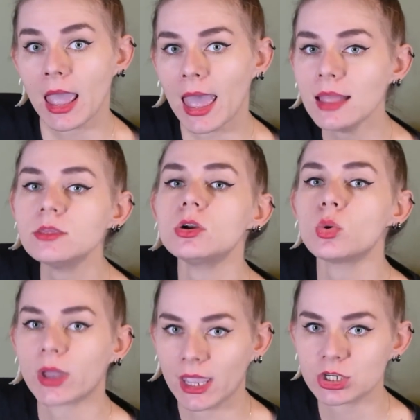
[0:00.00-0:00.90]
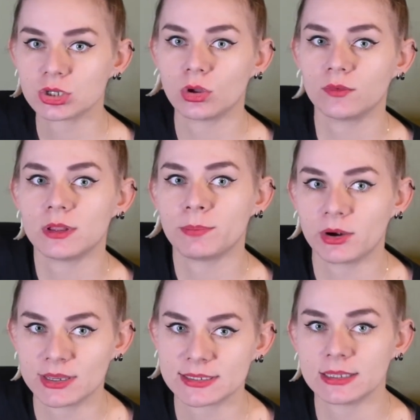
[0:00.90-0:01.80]
and the location of the
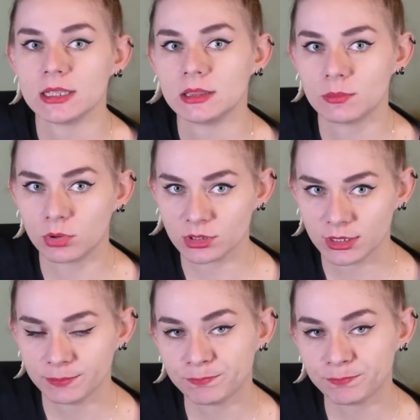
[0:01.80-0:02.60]
parasite in the body.